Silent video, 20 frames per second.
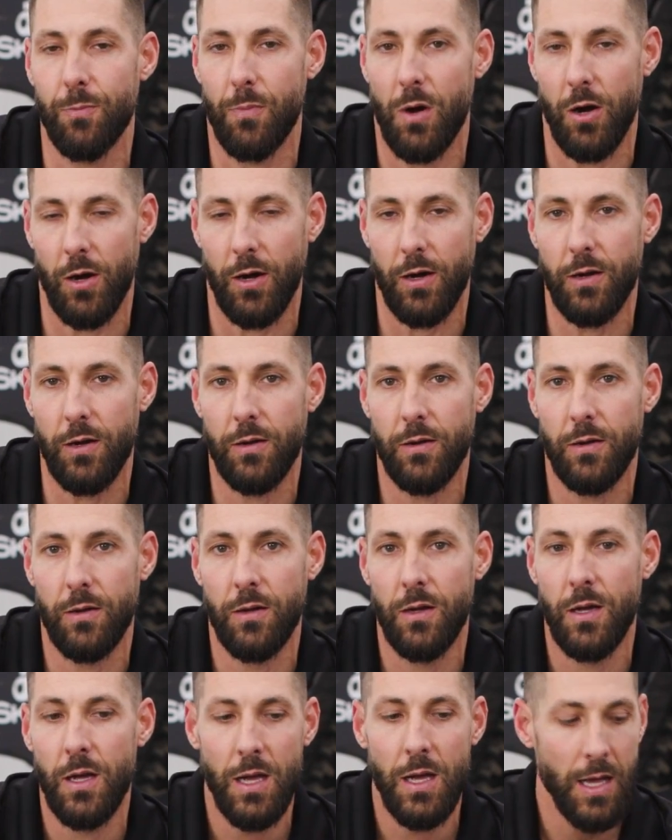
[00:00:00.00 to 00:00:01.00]
mark.
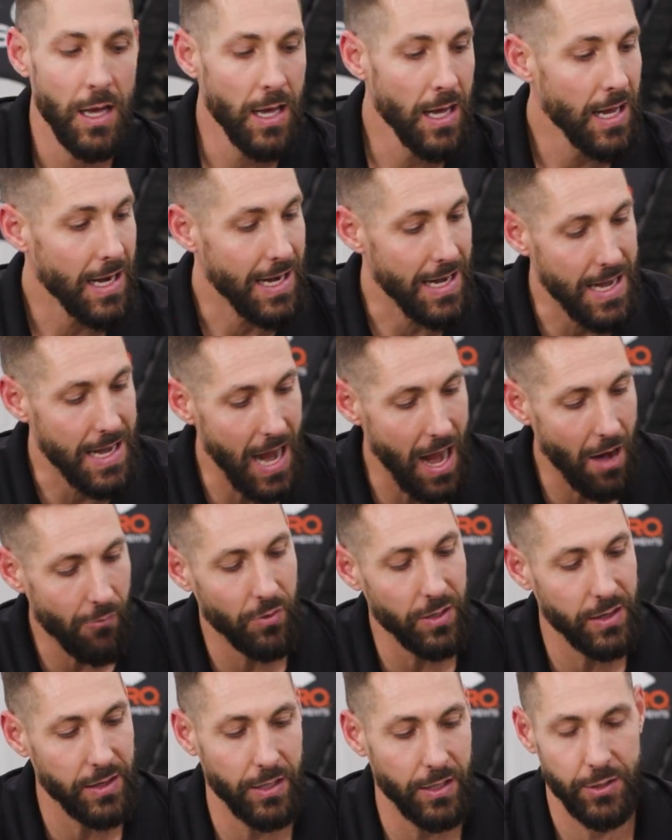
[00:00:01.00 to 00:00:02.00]
Not
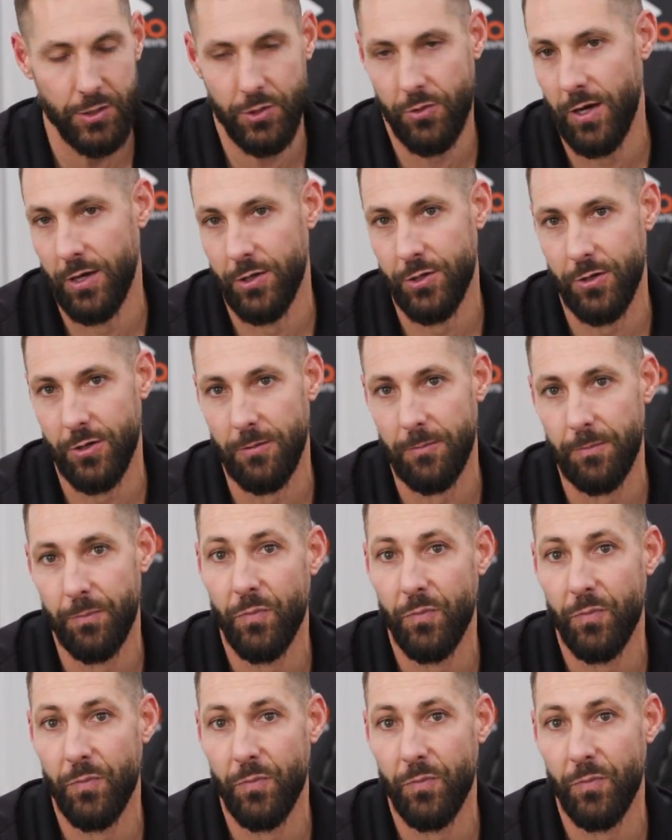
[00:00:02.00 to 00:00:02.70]
with this trencher.